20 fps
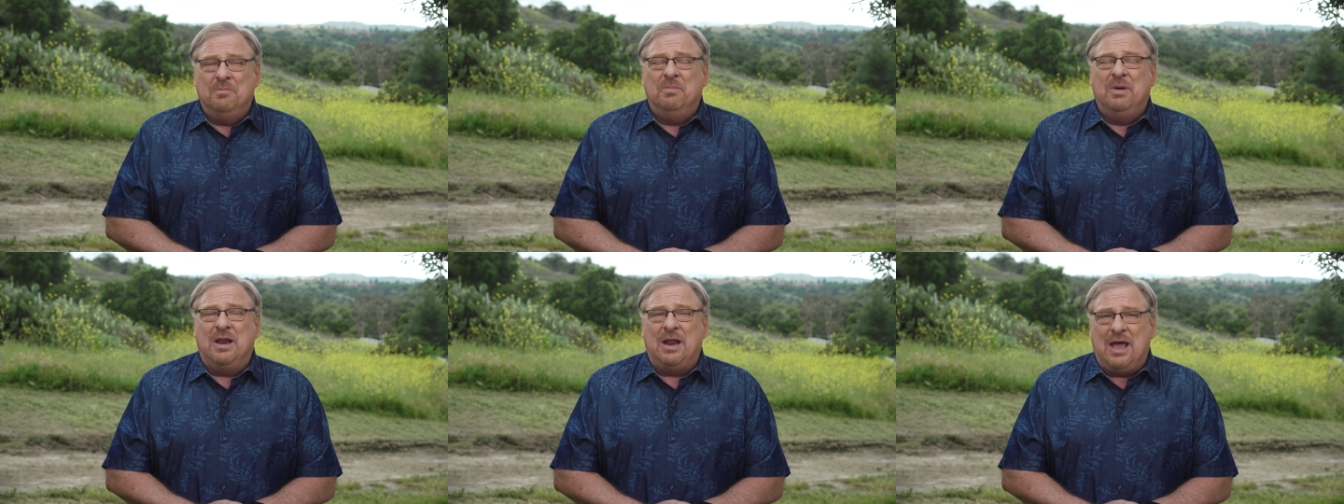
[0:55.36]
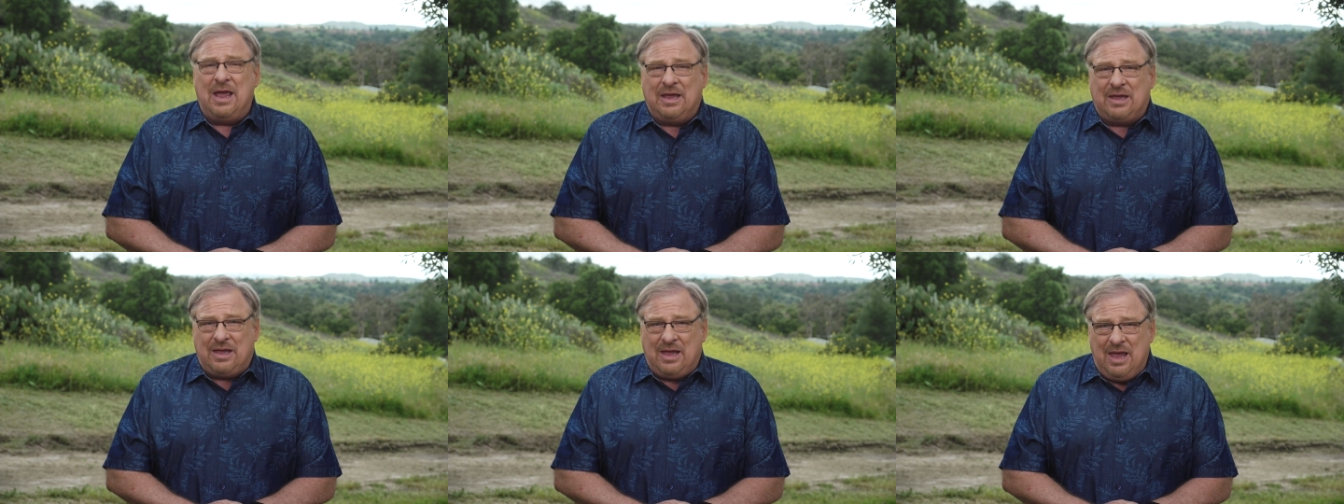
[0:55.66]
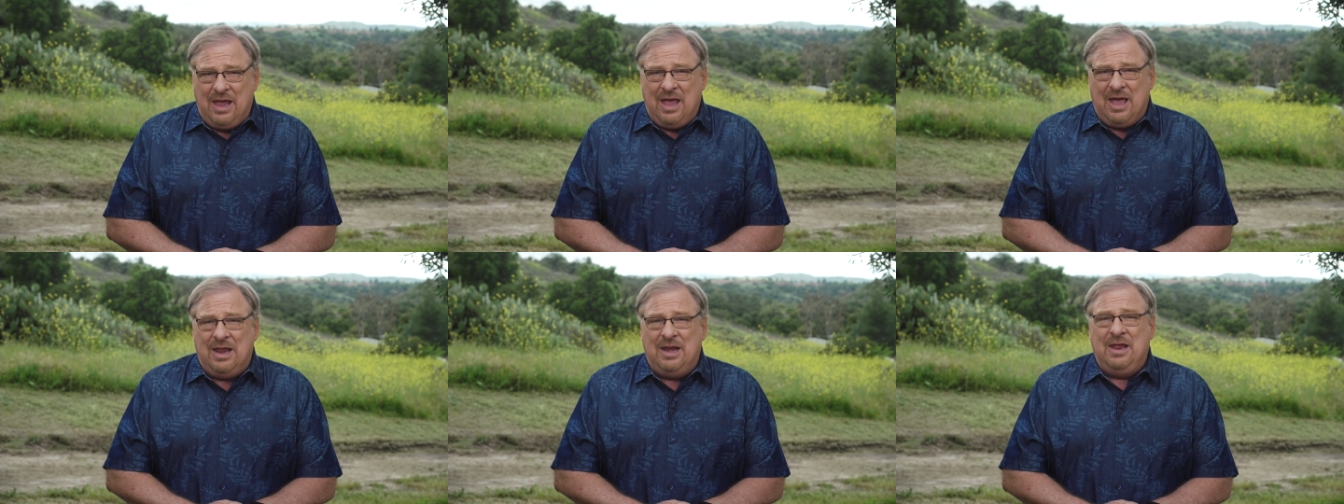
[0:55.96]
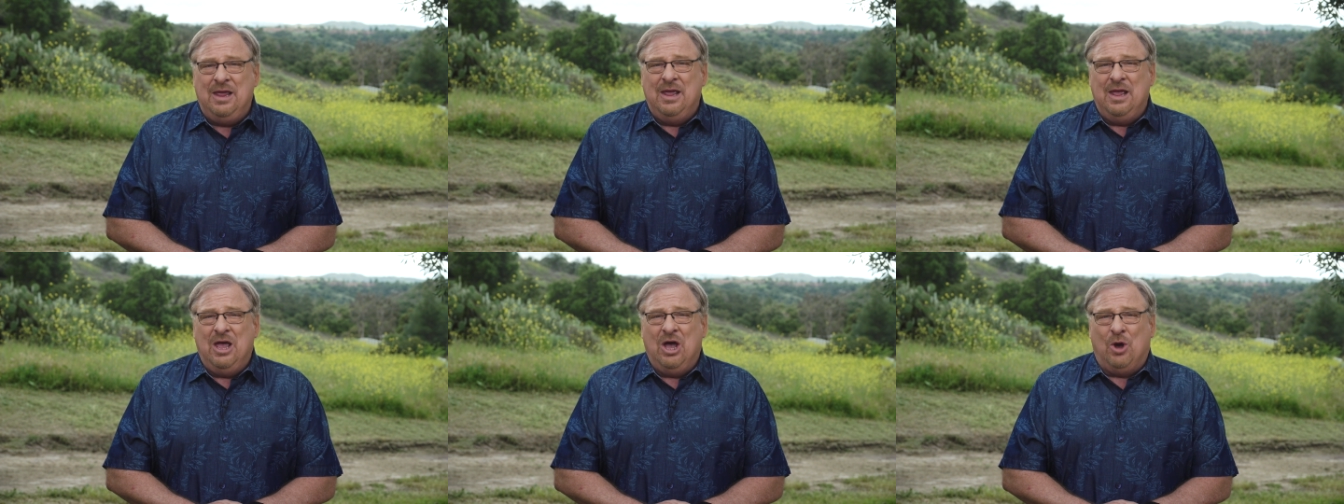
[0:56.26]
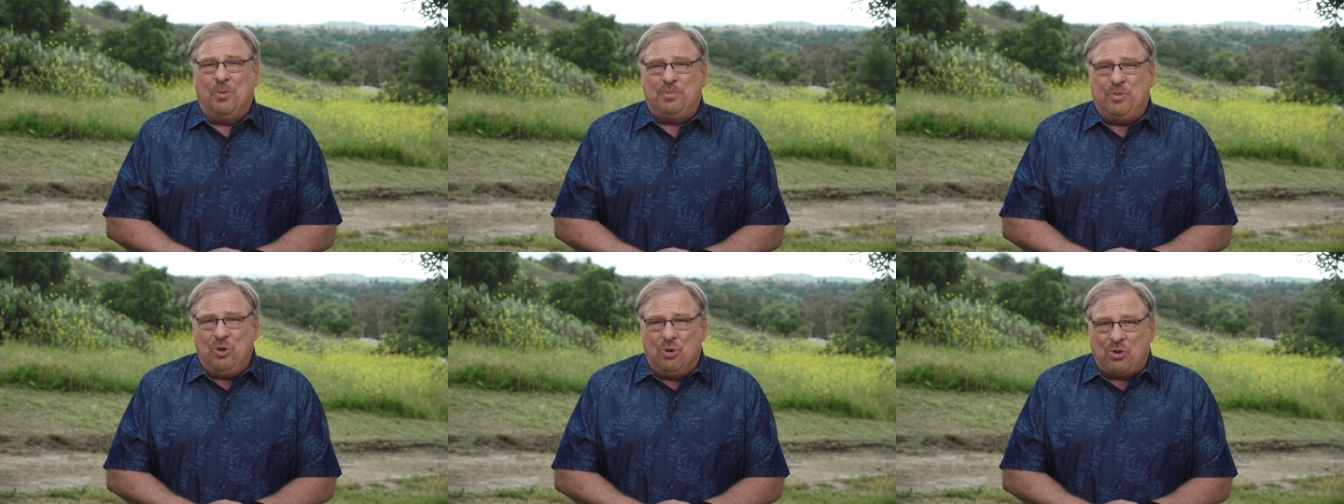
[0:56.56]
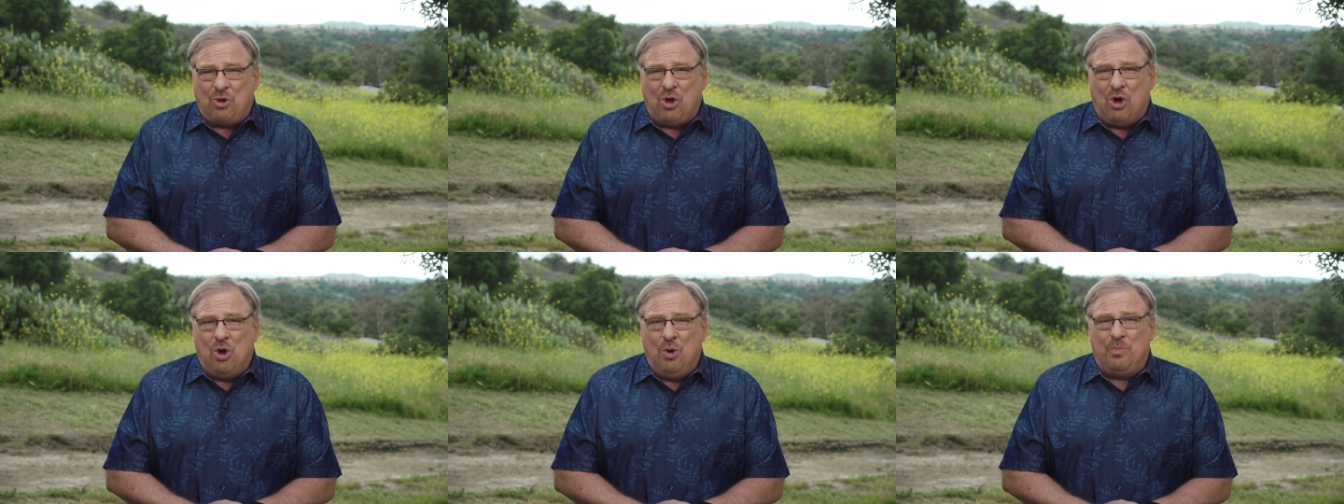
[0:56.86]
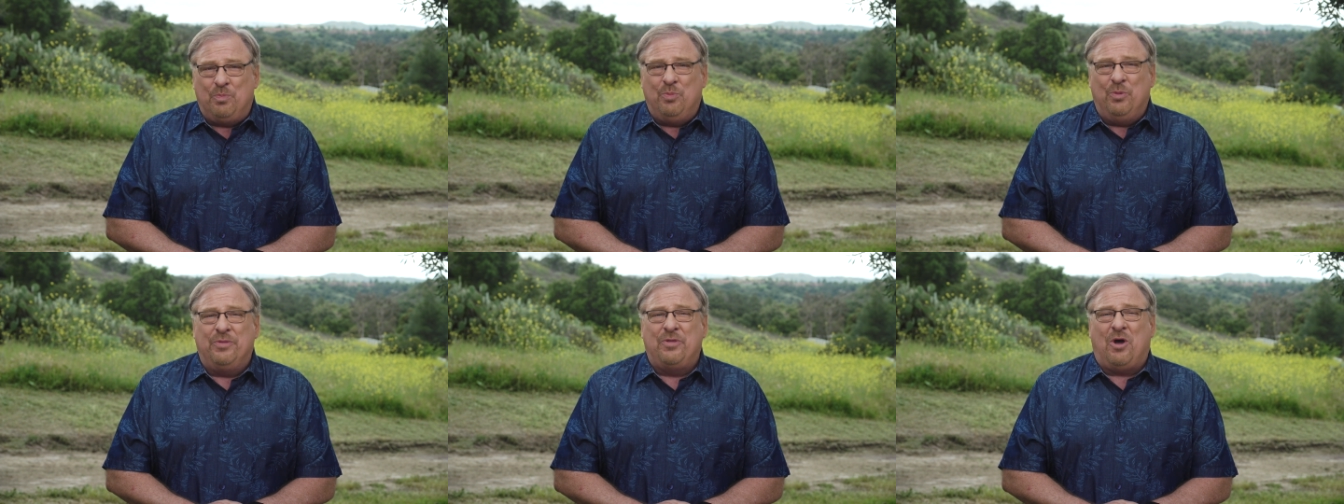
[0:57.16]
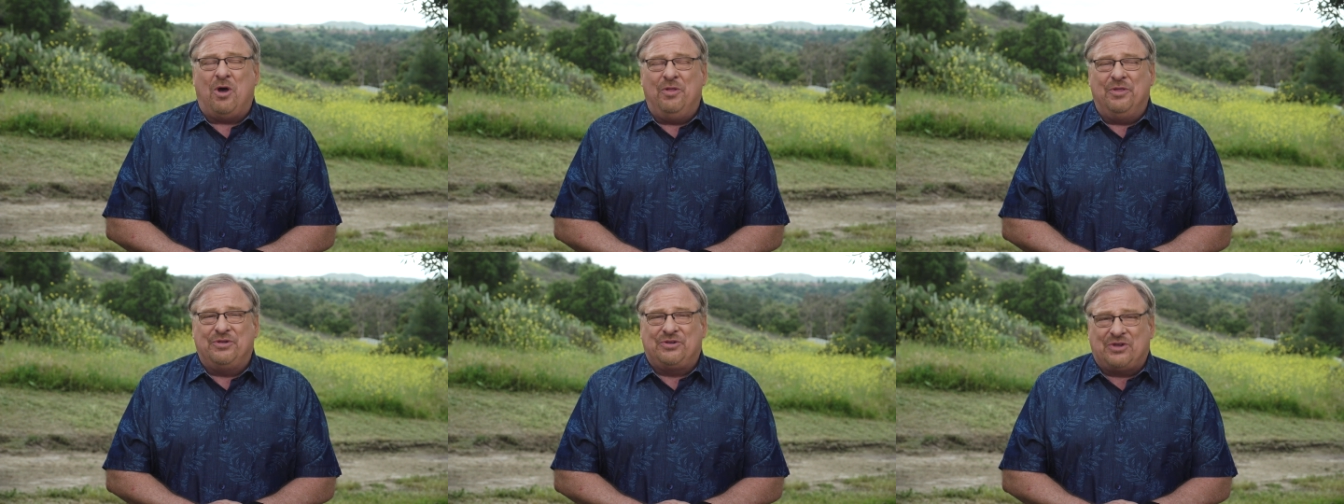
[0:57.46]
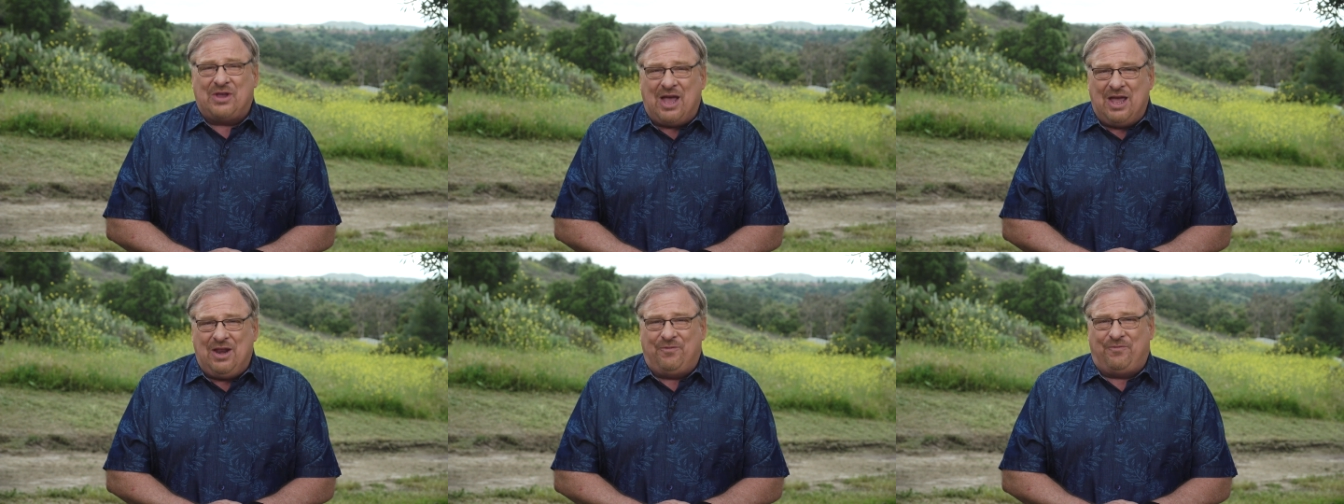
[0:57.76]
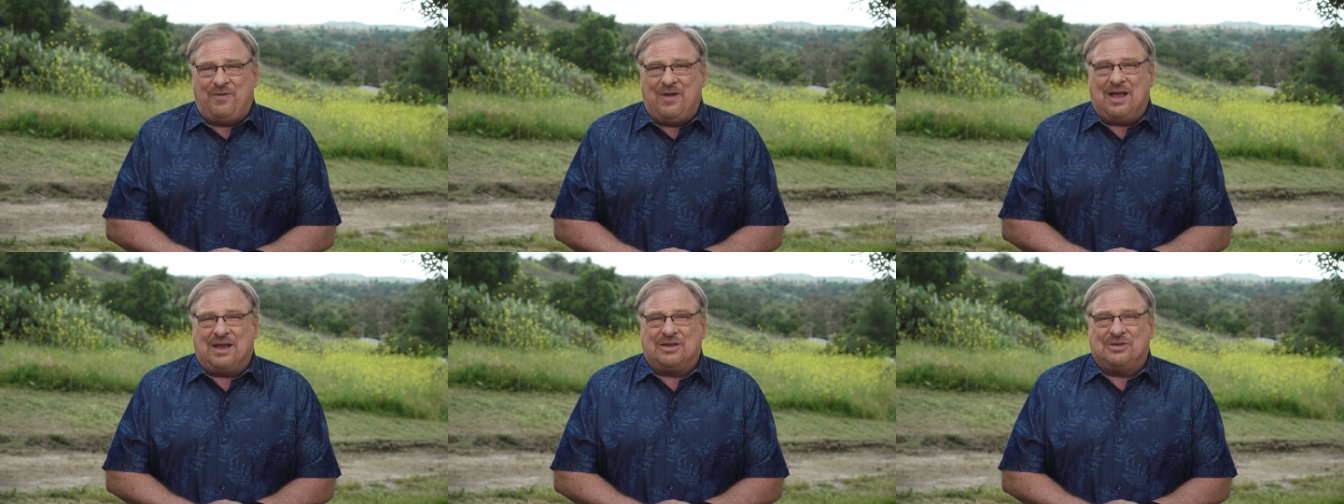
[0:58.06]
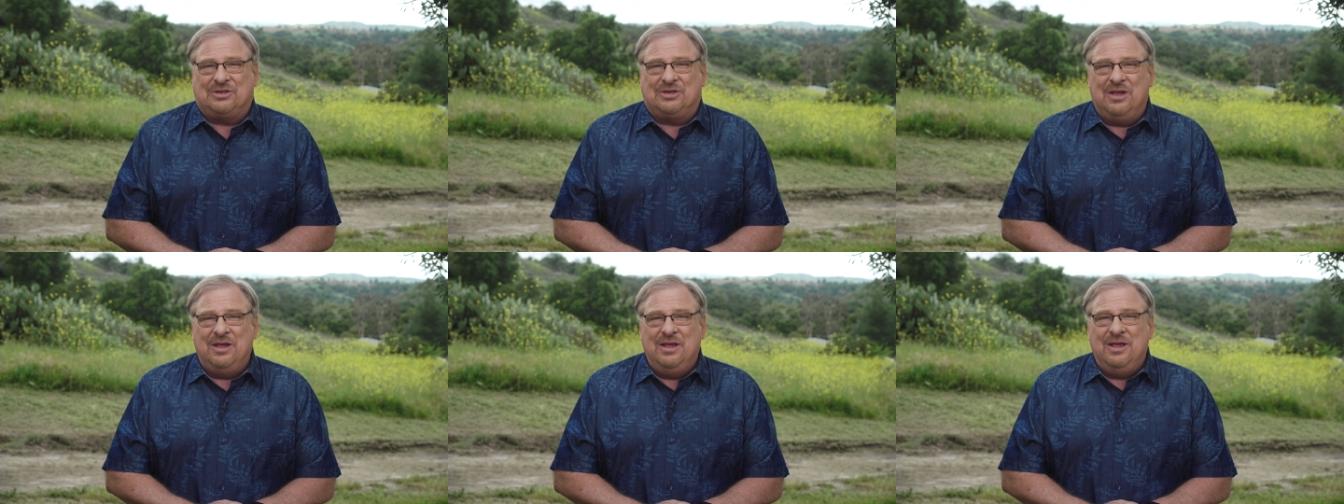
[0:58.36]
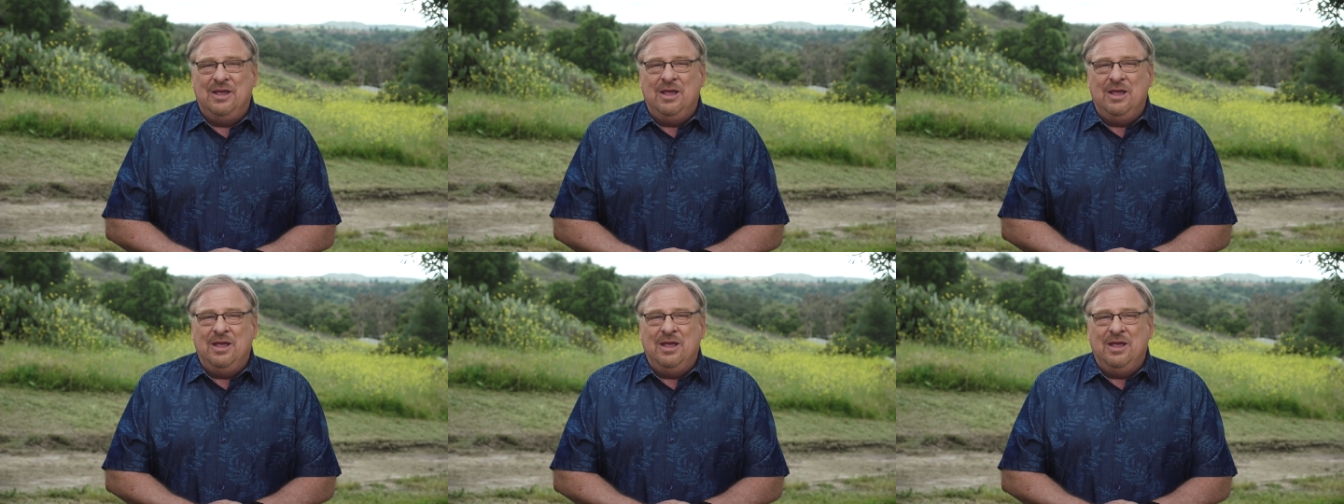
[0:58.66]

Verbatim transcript: but I can help you cope with all the side effects